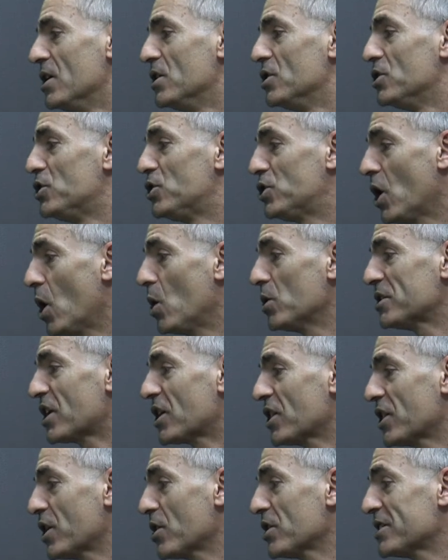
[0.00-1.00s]
shows a
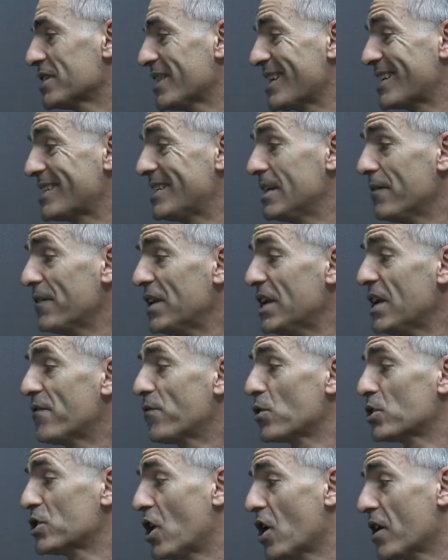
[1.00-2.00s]
clear selectivity
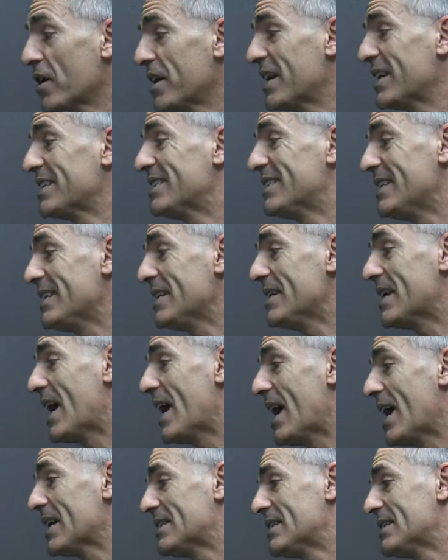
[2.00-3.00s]
for targeting
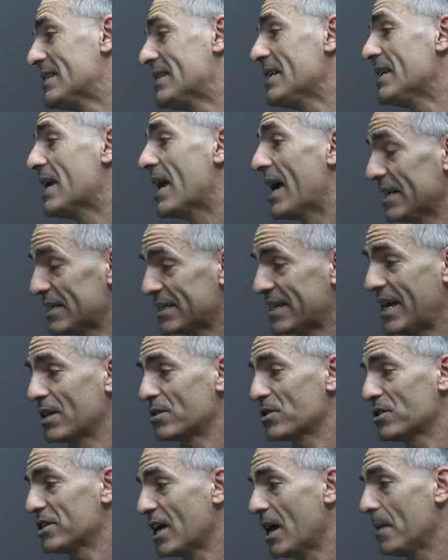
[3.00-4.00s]
CSCS
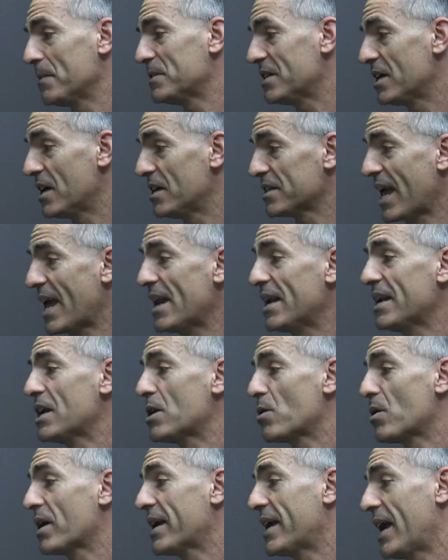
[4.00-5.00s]
cancer stem cells and
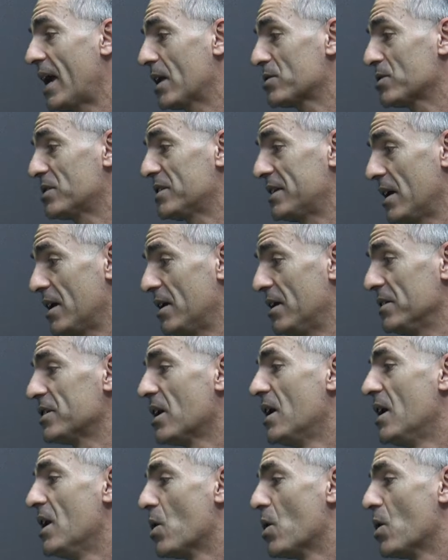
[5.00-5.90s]
adherent cancer cells